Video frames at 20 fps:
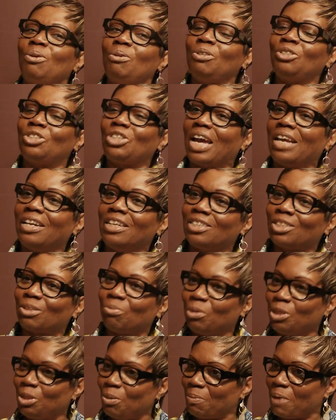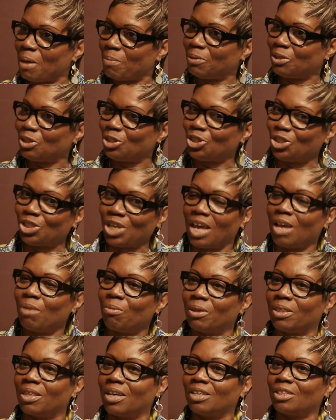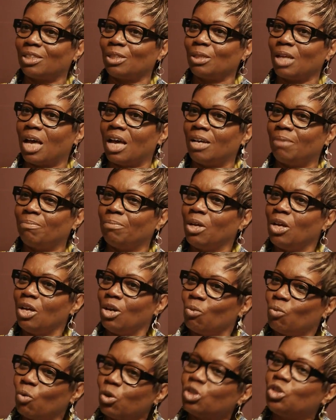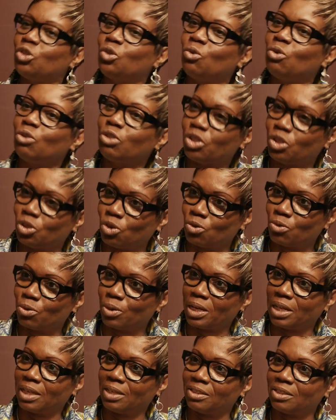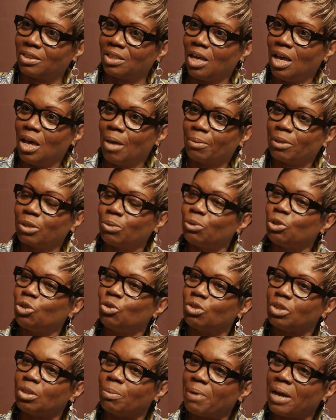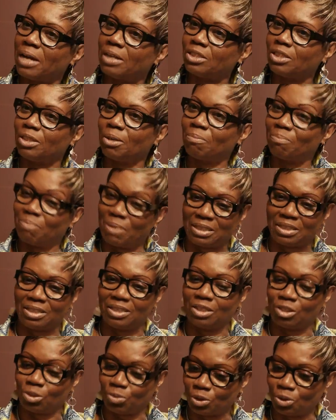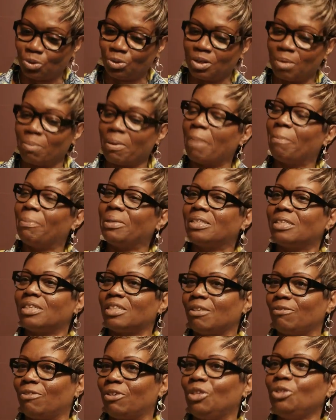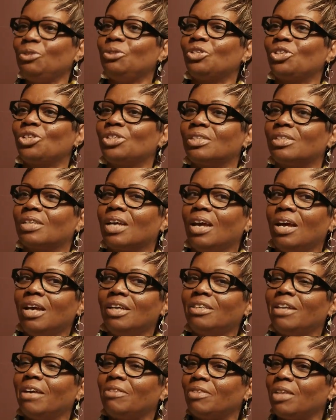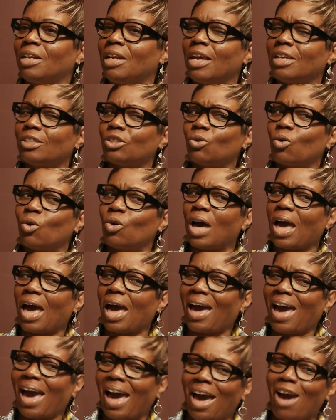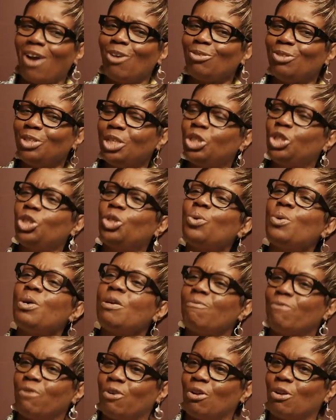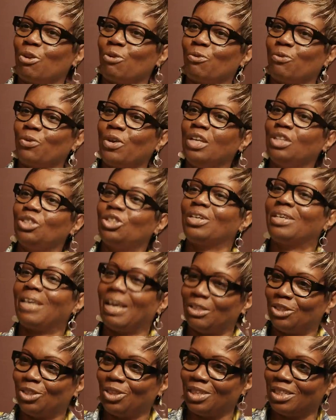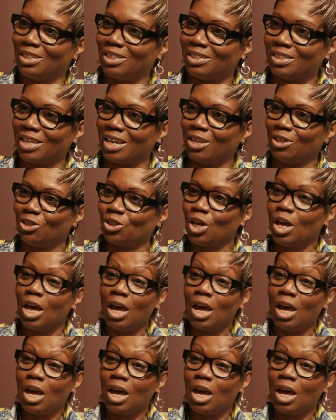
Janice, would you be able to share with us what your story is? Because we talked about business, we're talking about business evolution. Nonetheless, how did you evolve to get to this stage?